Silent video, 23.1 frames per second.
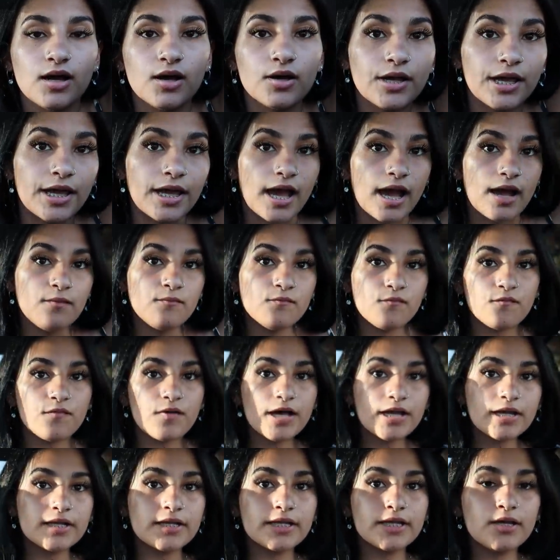Okay, I'm
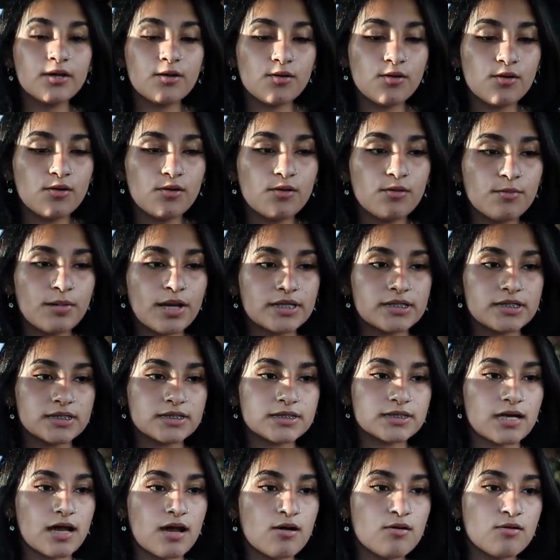finally home. I
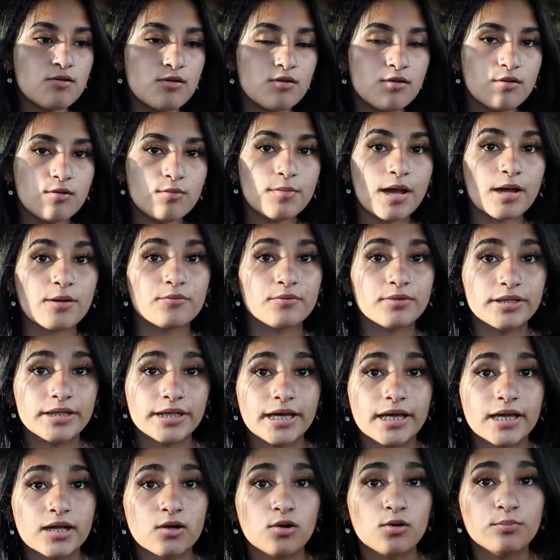just got home. I really
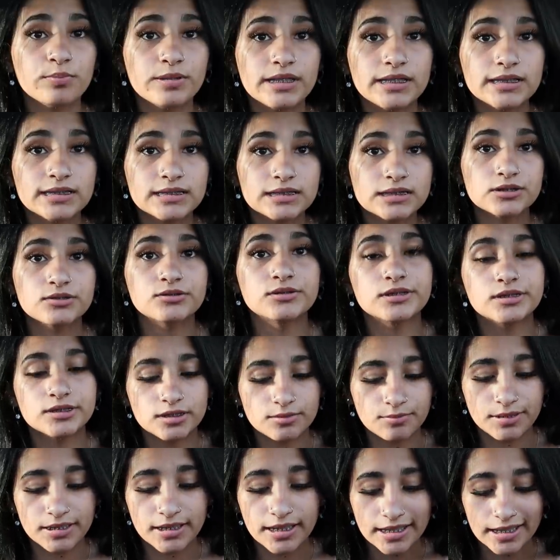gotta go pee still. It
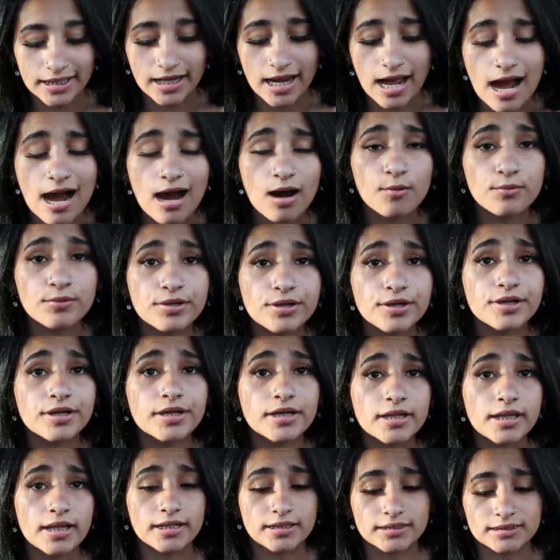took me like an hour
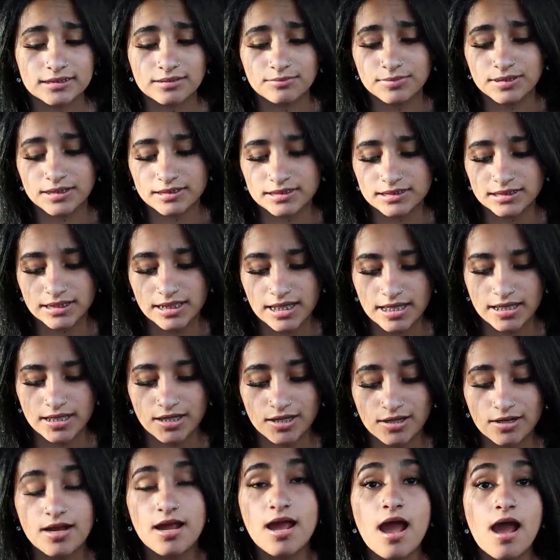and like something to get
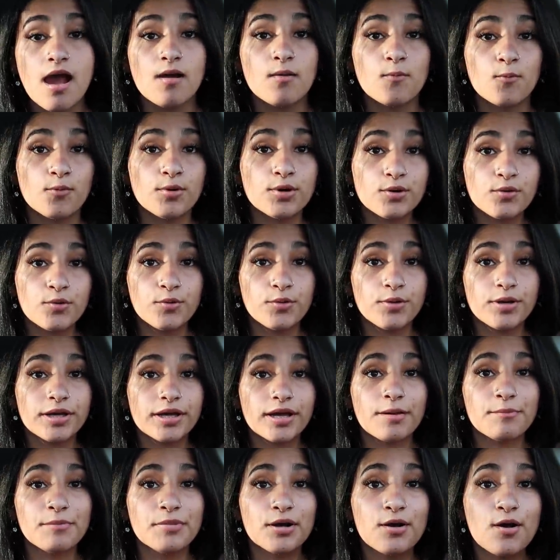here. Real quick,
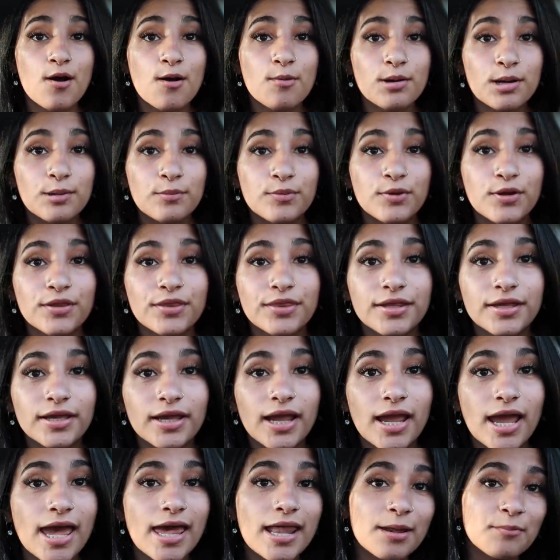I'm gonna call my brother
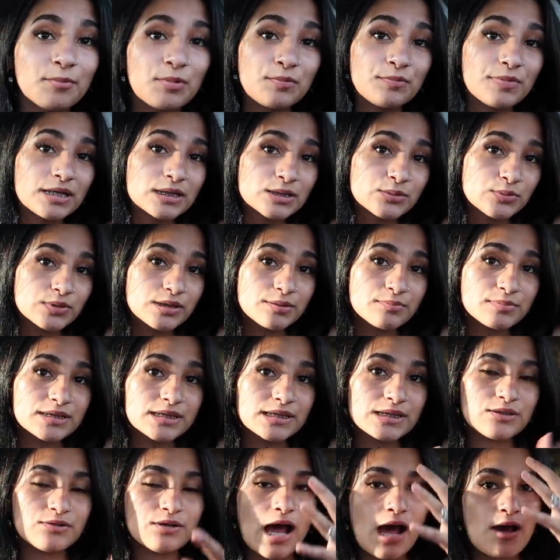and I'm gonna mess with him
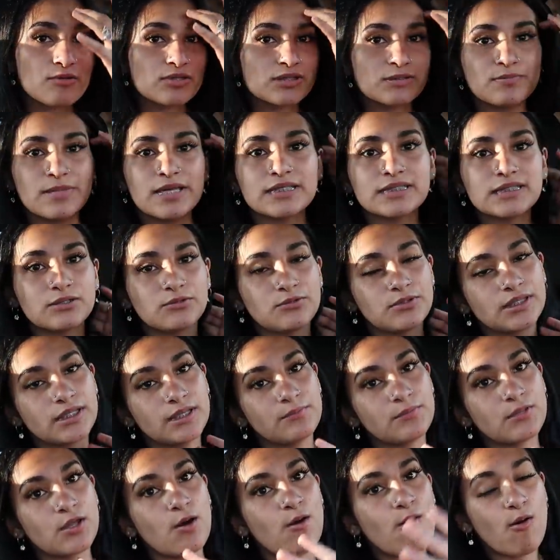still. I was messing with
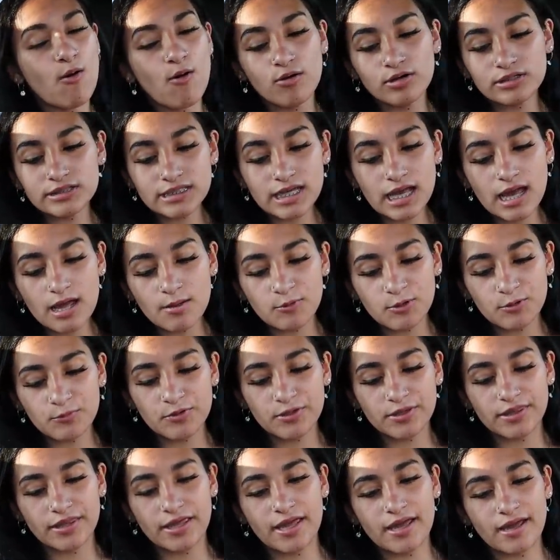him the whole time we
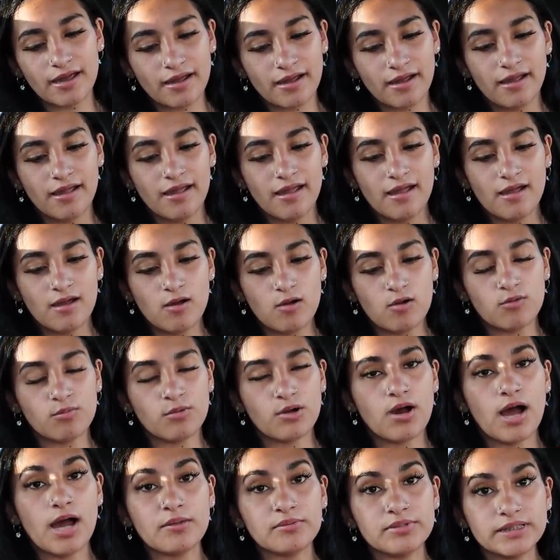were there, or
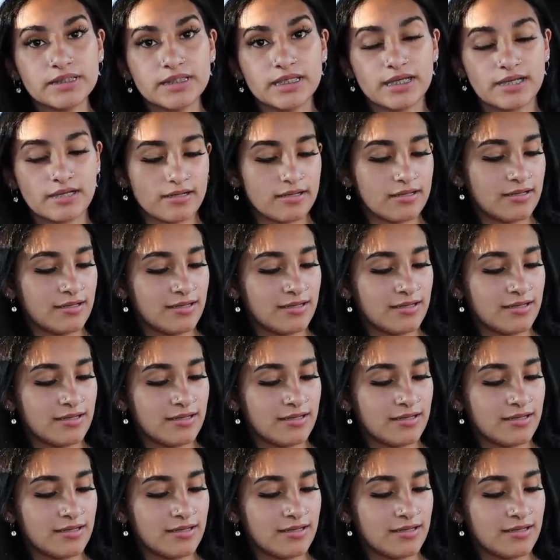while I was there.